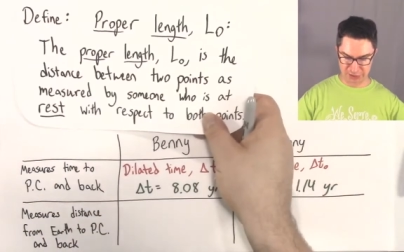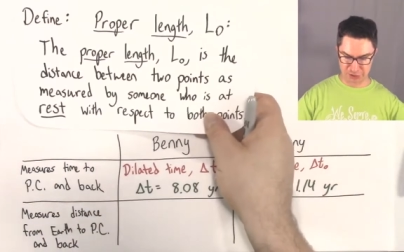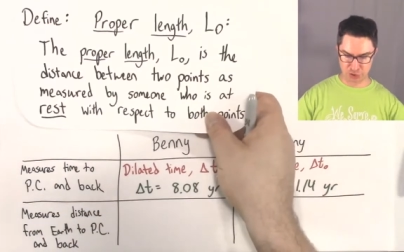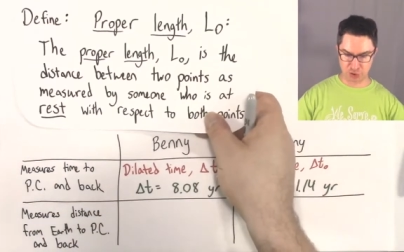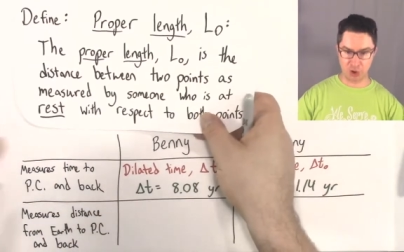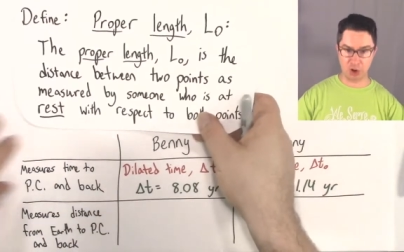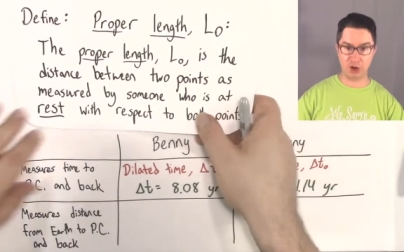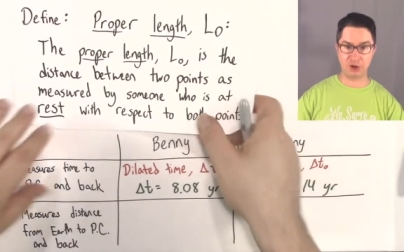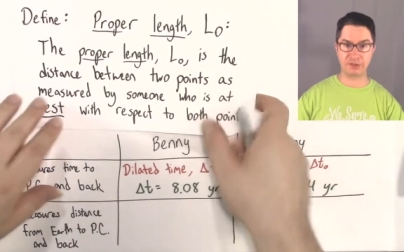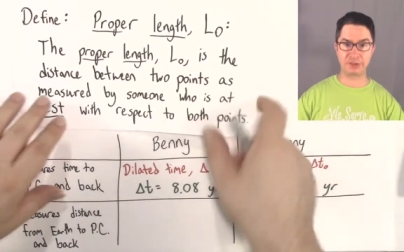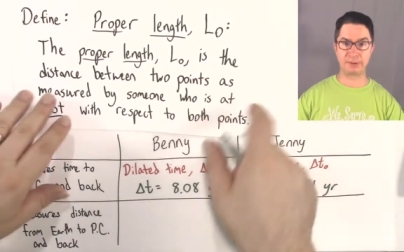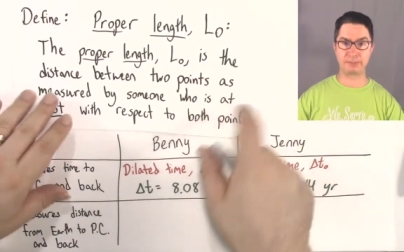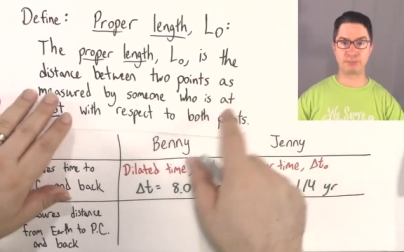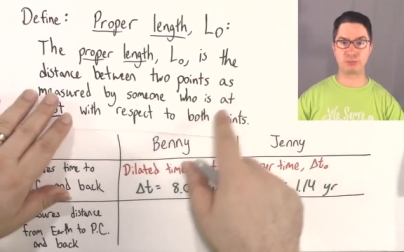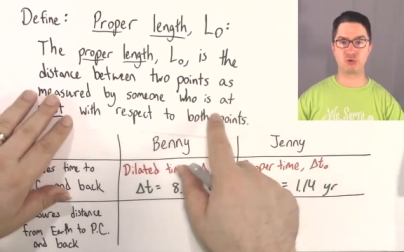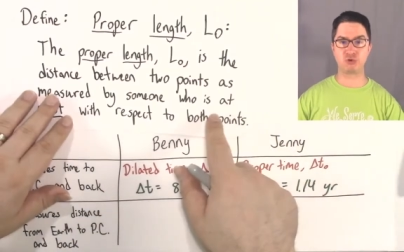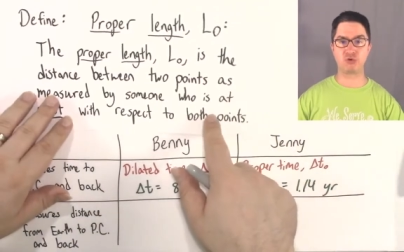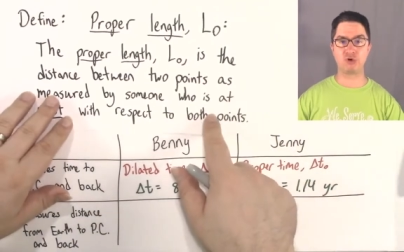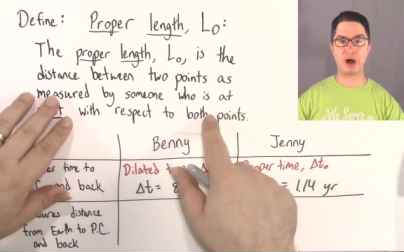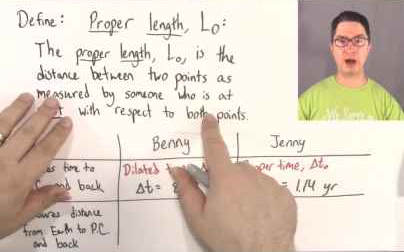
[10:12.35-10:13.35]
is called the
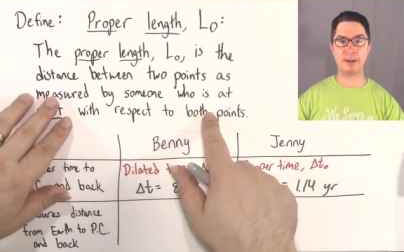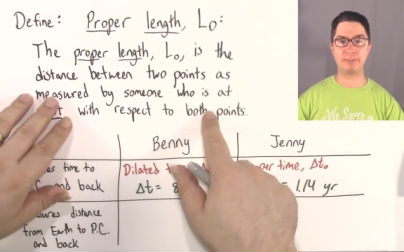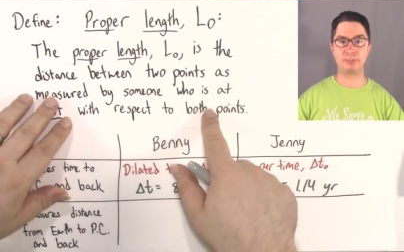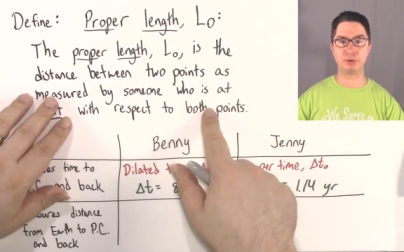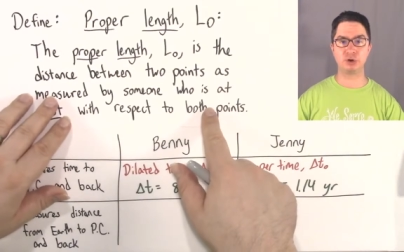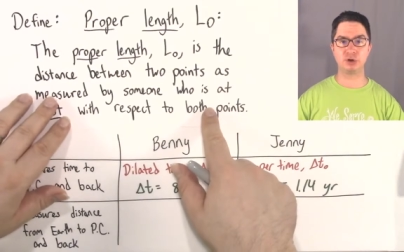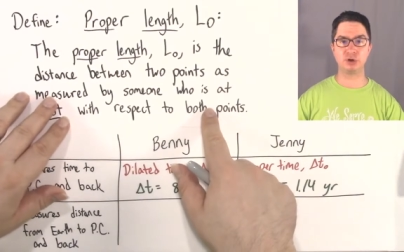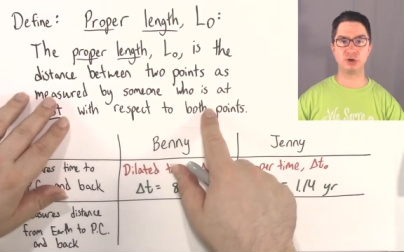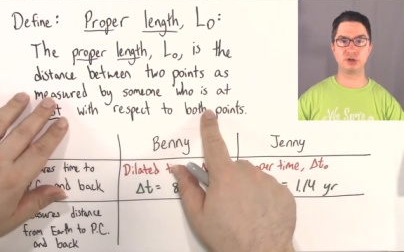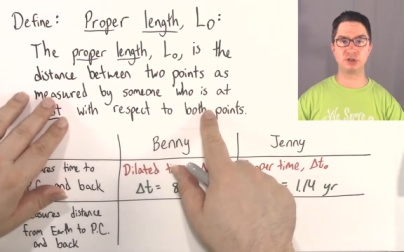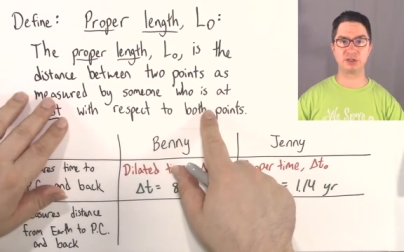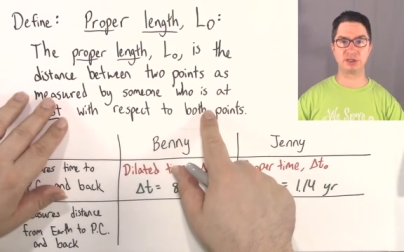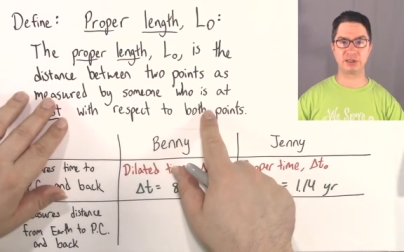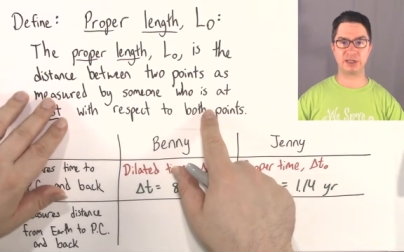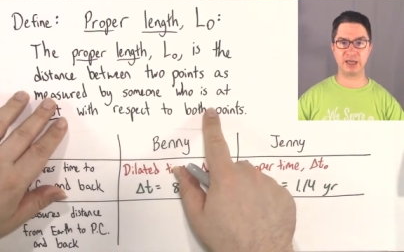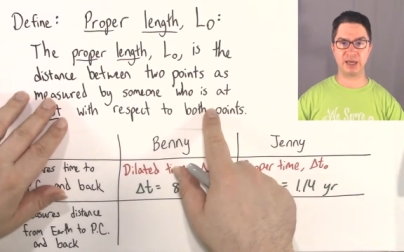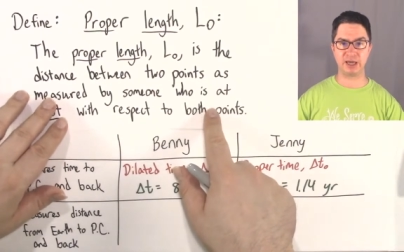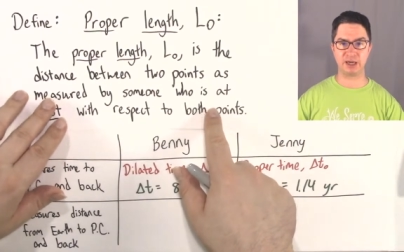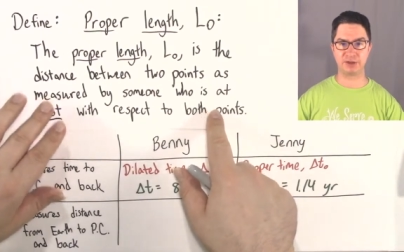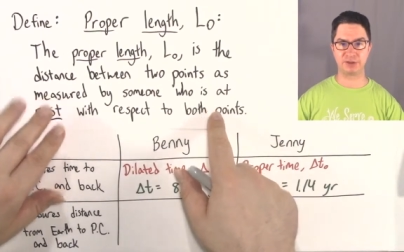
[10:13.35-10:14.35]
proper
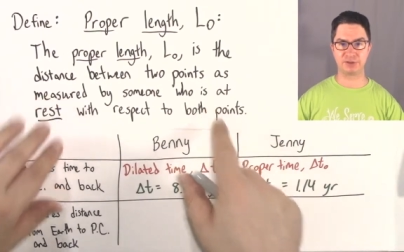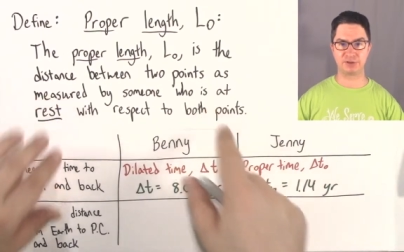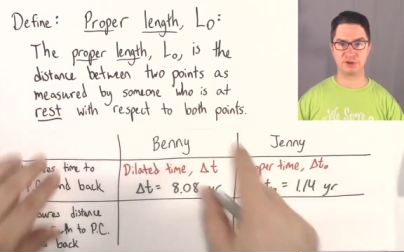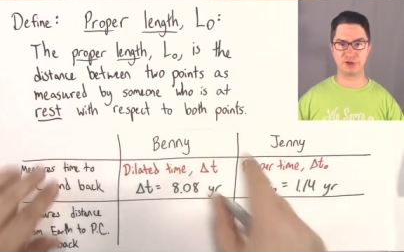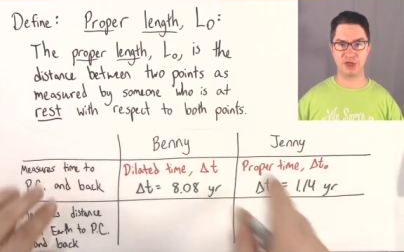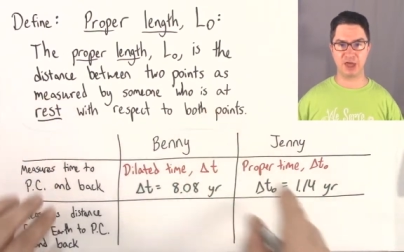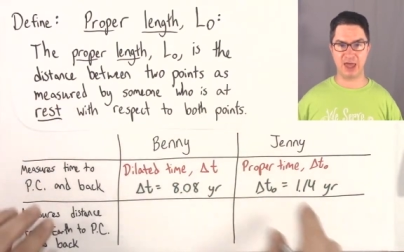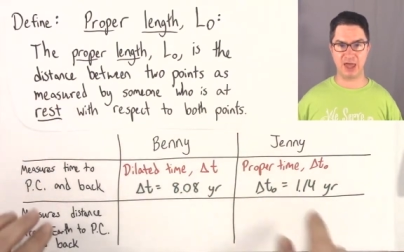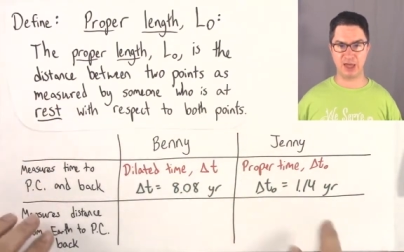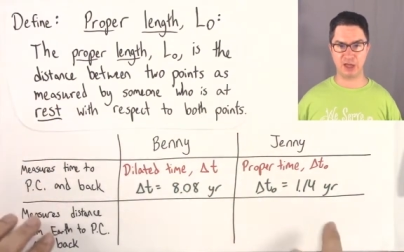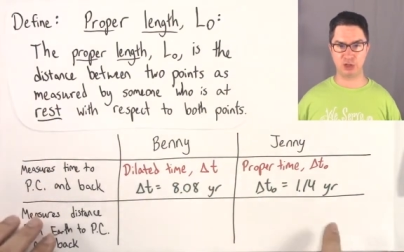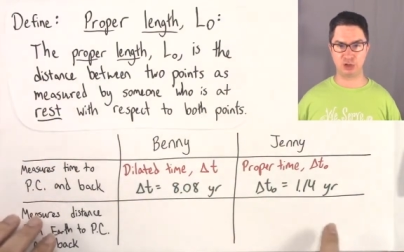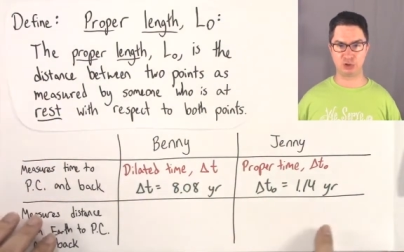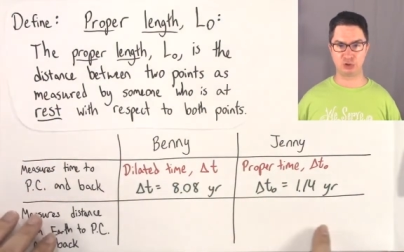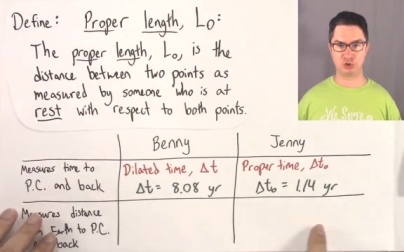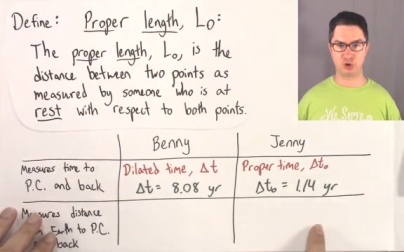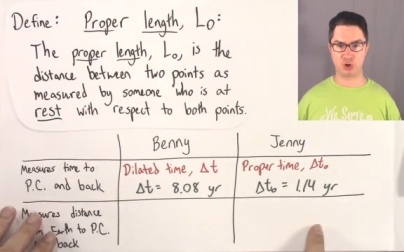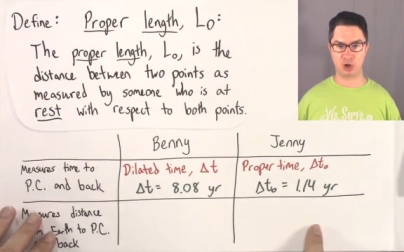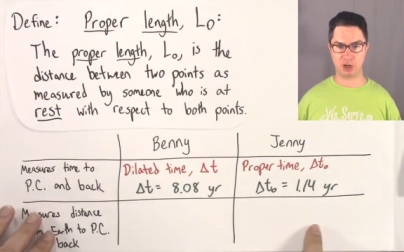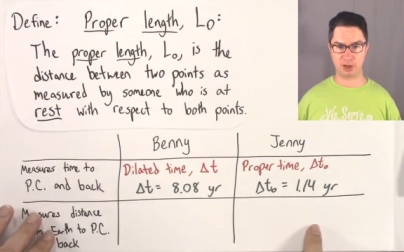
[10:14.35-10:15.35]
length
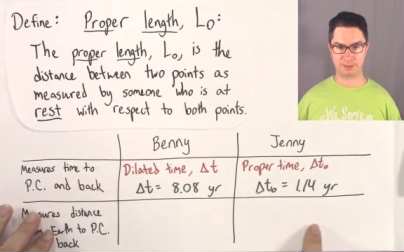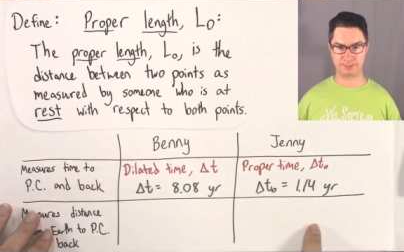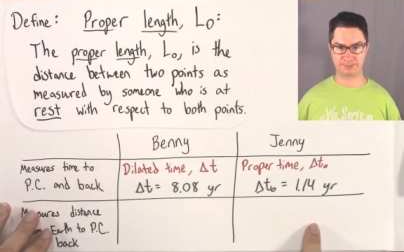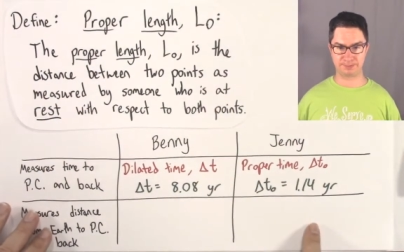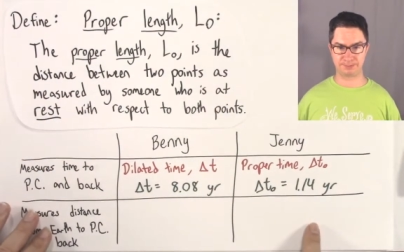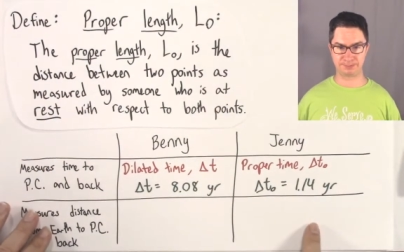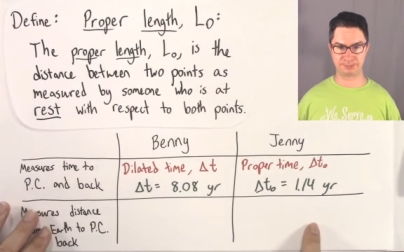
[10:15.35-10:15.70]
L naught.